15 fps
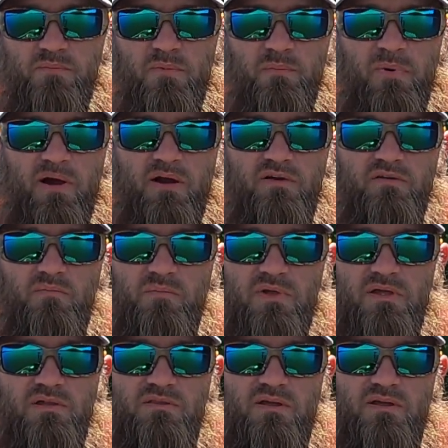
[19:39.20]
the powers that
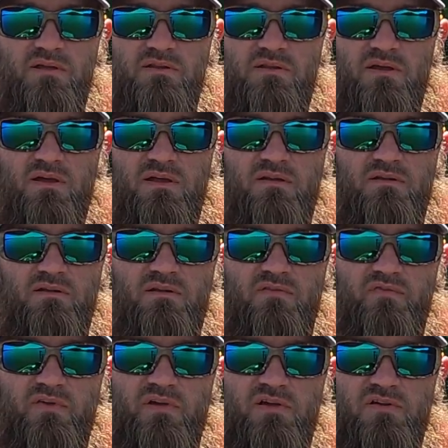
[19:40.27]
be think that
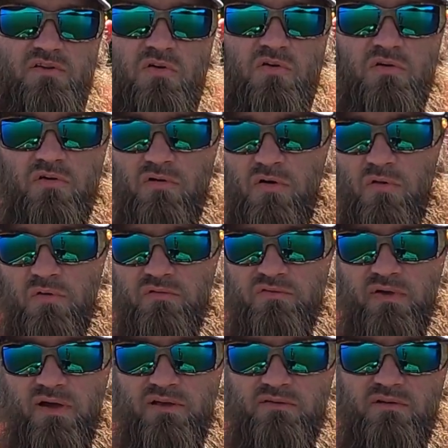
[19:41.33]
the fish aren't
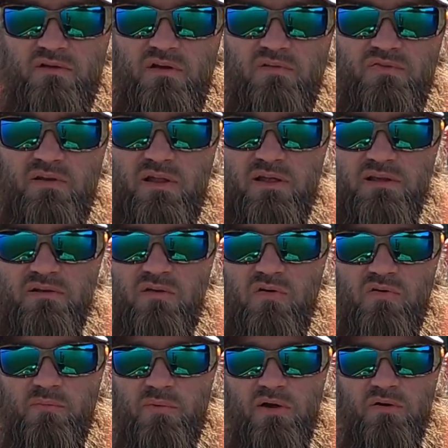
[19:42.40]
growing fast enough in Lake
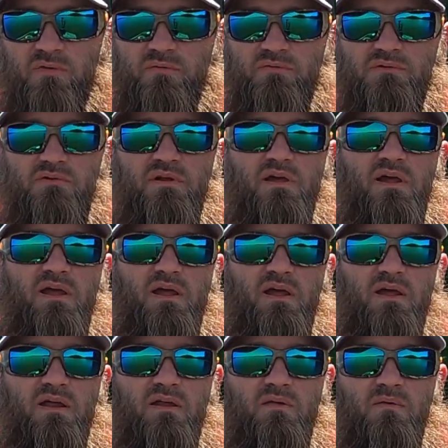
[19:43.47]
D'Arbonne
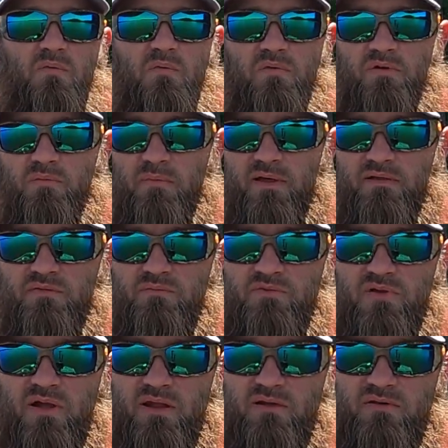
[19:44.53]
and wanted to make
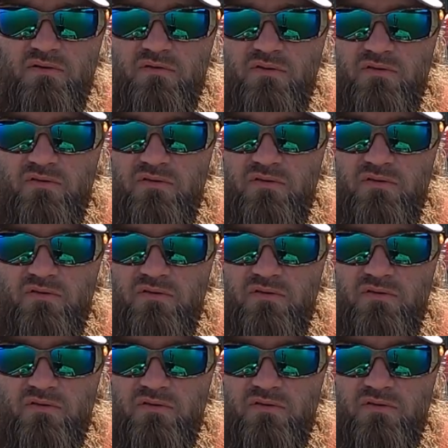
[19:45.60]
some changes